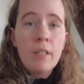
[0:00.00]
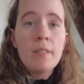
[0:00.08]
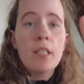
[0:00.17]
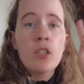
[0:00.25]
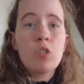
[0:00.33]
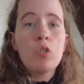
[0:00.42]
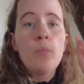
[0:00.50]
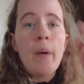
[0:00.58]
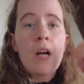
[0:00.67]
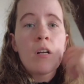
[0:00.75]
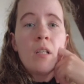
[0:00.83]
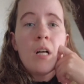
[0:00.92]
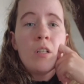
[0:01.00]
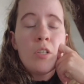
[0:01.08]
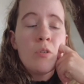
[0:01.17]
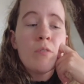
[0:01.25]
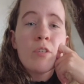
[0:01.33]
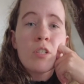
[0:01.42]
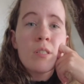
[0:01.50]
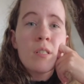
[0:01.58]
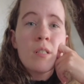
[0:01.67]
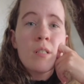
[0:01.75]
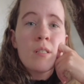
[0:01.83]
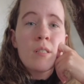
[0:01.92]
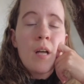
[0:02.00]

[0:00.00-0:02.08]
these two parallel universes,